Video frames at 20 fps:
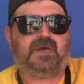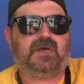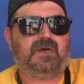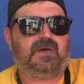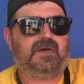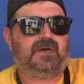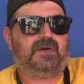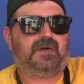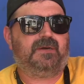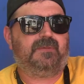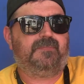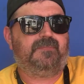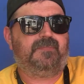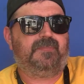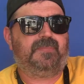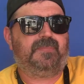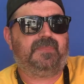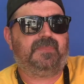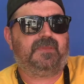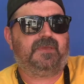
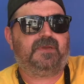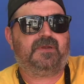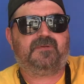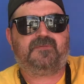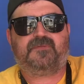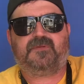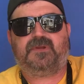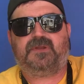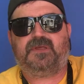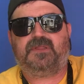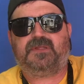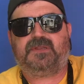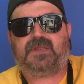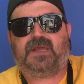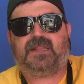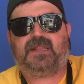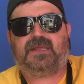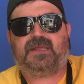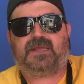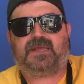Um, here for another
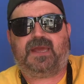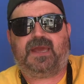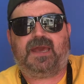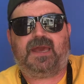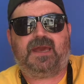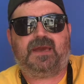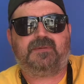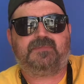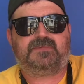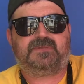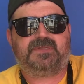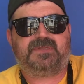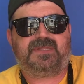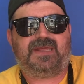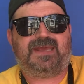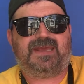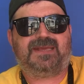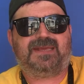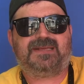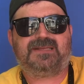Daily Gab.
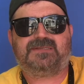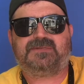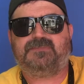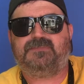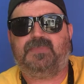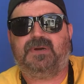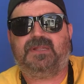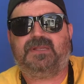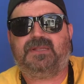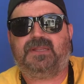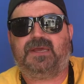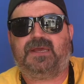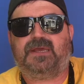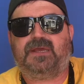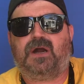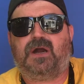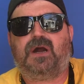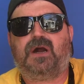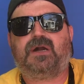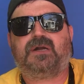Today is
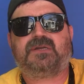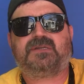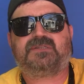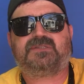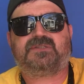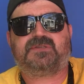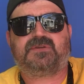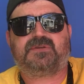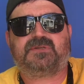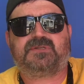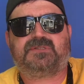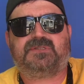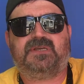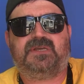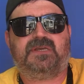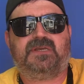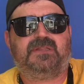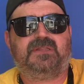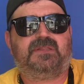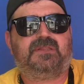Monday, August
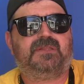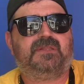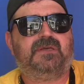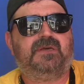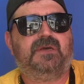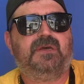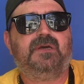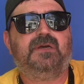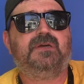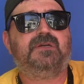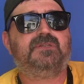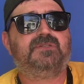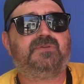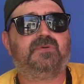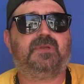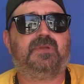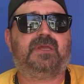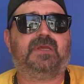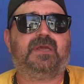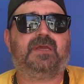13th,
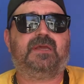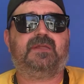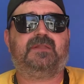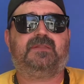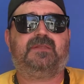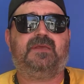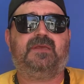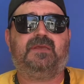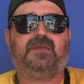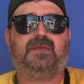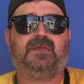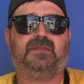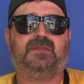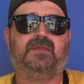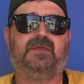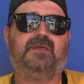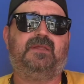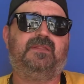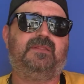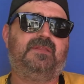2018,
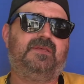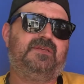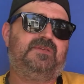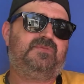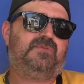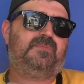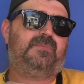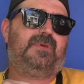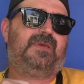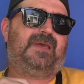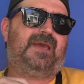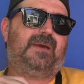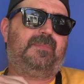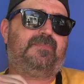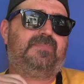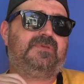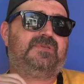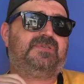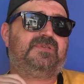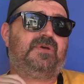and this would be
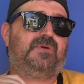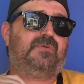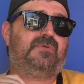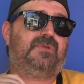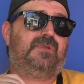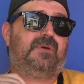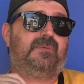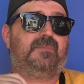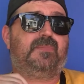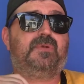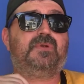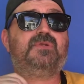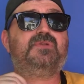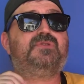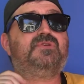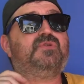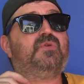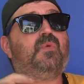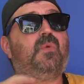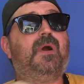episode number
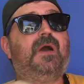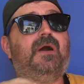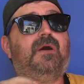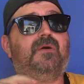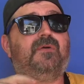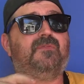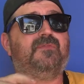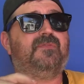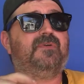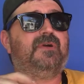12.